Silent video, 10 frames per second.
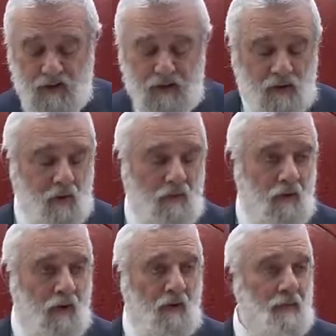So
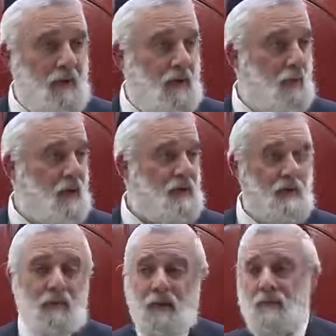ultimately, what is
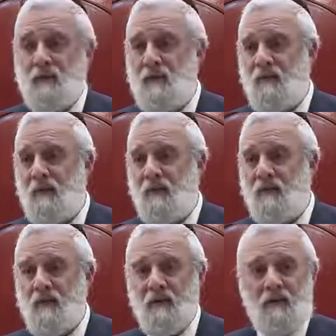the purpose of all of
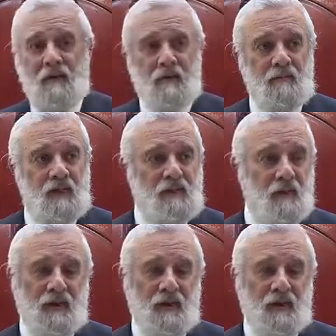the mitzvot?